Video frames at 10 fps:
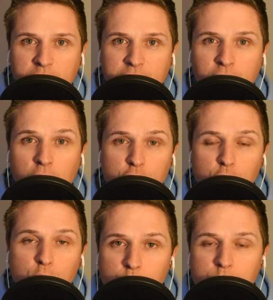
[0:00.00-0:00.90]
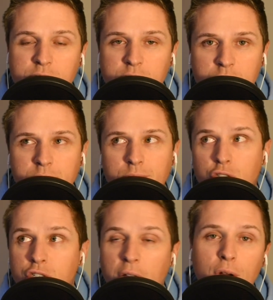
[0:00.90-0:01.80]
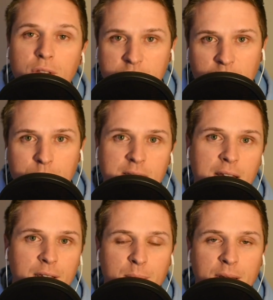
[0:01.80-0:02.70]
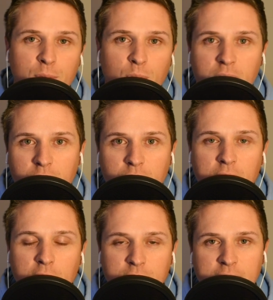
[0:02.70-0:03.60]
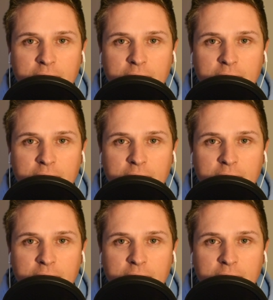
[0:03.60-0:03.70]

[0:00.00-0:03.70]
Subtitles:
Landon, do you share the same sentiment with Nelson